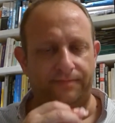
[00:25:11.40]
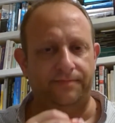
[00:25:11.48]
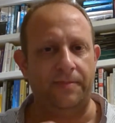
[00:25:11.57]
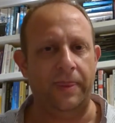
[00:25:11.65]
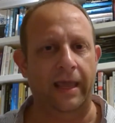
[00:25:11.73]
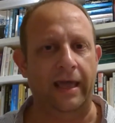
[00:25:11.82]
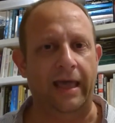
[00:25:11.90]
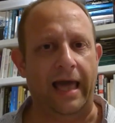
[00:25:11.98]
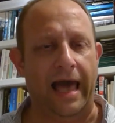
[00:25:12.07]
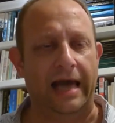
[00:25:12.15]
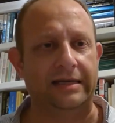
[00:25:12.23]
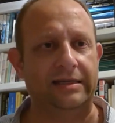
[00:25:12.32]

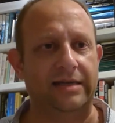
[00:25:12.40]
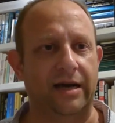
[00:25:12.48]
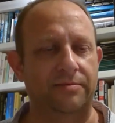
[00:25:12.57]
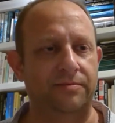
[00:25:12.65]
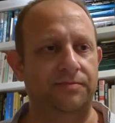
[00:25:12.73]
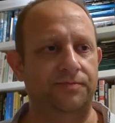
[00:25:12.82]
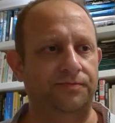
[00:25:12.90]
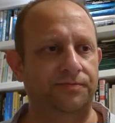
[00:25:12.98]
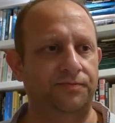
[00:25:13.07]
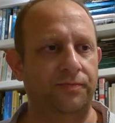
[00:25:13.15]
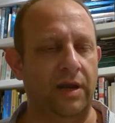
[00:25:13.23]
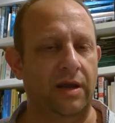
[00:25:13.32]
And
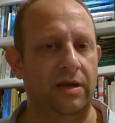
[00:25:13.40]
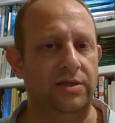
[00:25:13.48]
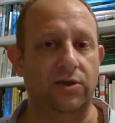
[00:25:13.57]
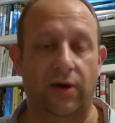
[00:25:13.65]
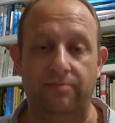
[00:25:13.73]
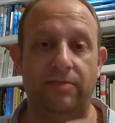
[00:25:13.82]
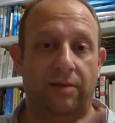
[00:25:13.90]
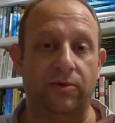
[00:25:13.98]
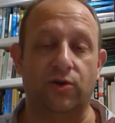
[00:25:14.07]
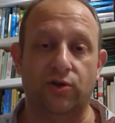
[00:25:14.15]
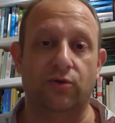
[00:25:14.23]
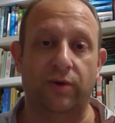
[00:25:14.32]
so I'm not sure when
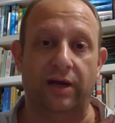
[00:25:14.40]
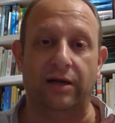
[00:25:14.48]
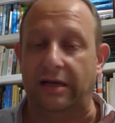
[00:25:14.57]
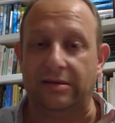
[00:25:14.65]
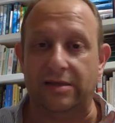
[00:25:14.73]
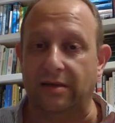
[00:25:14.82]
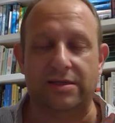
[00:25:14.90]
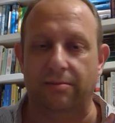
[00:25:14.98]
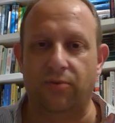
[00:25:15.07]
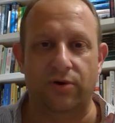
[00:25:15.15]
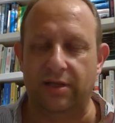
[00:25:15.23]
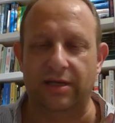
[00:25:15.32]
at some point in the next
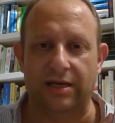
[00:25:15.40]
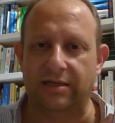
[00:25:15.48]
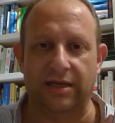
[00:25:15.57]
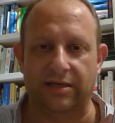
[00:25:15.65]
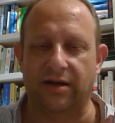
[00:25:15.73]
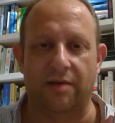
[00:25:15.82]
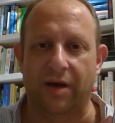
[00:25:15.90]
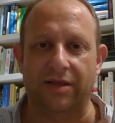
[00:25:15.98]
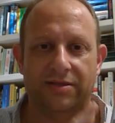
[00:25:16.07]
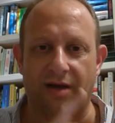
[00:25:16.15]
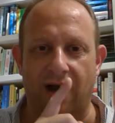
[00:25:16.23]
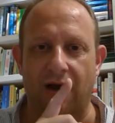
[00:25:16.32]
6-9 months I
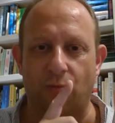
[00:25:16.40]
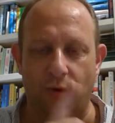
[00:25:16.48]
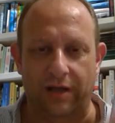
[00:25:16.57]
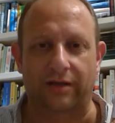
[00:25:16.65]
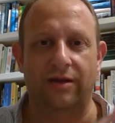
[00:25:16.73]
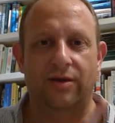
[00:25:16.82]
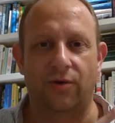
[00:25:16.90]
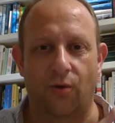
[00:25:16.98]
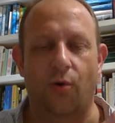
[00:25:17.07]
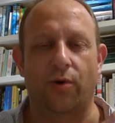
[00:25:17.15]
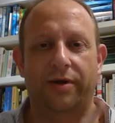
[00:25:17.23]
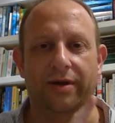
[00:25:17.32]
will order
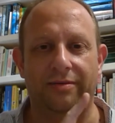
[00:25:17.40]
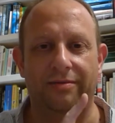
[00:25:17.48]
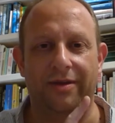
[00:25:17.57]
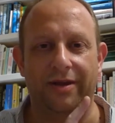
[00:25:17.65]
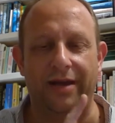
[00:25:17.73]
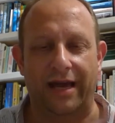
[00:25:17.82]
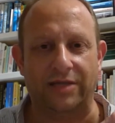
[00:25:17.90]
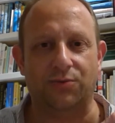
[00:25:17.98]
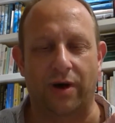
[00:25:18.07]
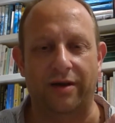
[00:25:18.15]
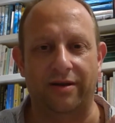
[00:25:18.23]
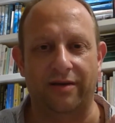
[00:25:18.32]
the next one of
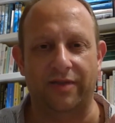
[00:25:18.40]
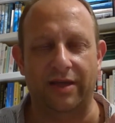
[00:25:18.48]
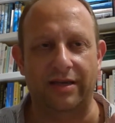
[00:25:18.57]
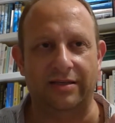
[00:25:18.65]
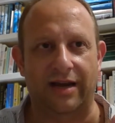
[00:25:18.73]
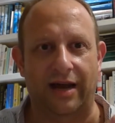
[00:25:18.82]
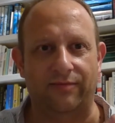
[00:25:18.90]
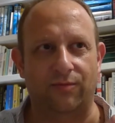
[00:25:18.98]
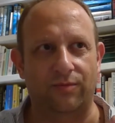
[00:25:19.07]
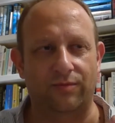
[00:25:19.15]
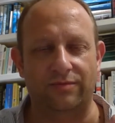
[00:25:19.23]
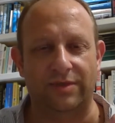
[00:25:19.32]
these, and I haven't
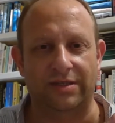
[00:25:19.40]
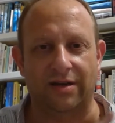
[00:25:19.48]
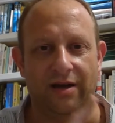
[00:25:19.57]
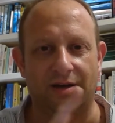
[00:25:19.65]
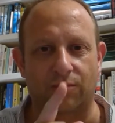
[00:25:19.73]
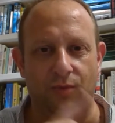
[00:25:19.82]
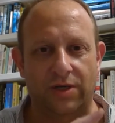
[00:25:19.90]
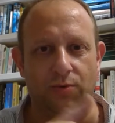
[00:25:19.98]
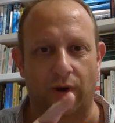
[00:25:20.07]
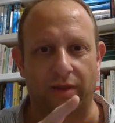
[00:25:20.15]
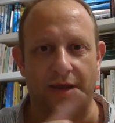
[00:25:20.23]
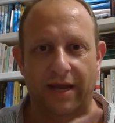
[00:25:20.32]
decided which one the next
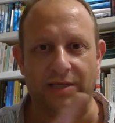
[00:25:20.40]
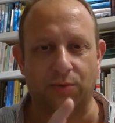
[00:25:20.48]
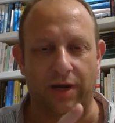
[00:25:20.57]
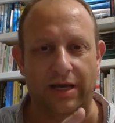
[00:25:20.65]
one is yet.